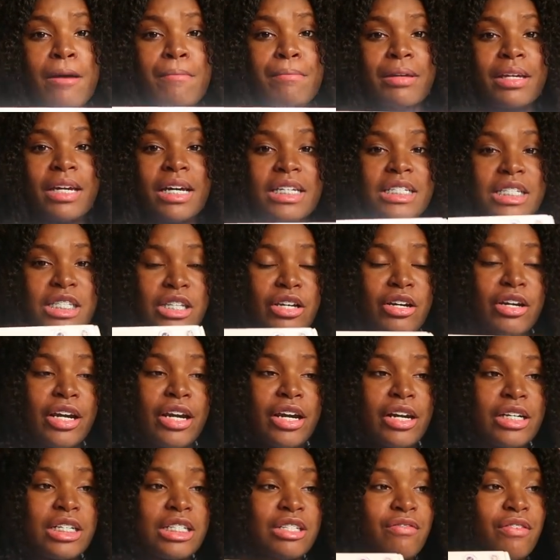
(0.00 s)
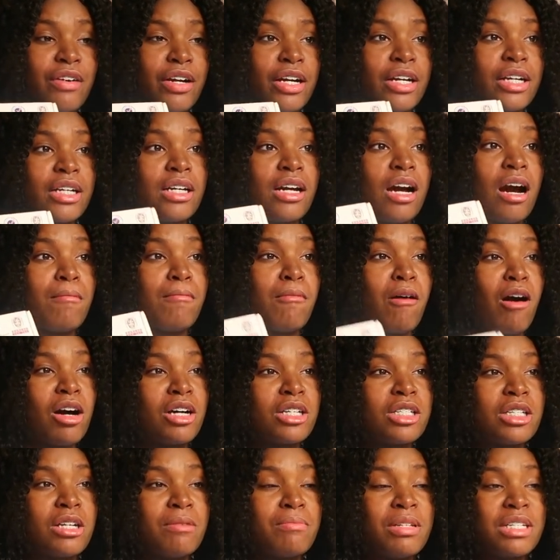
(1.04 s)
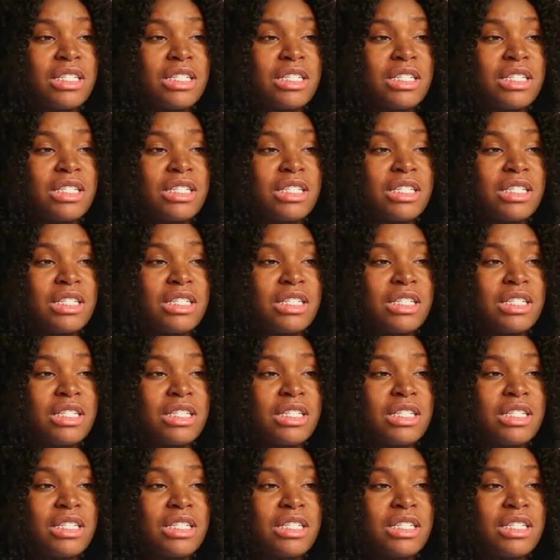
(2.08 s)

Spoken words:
because their hair is very awesome.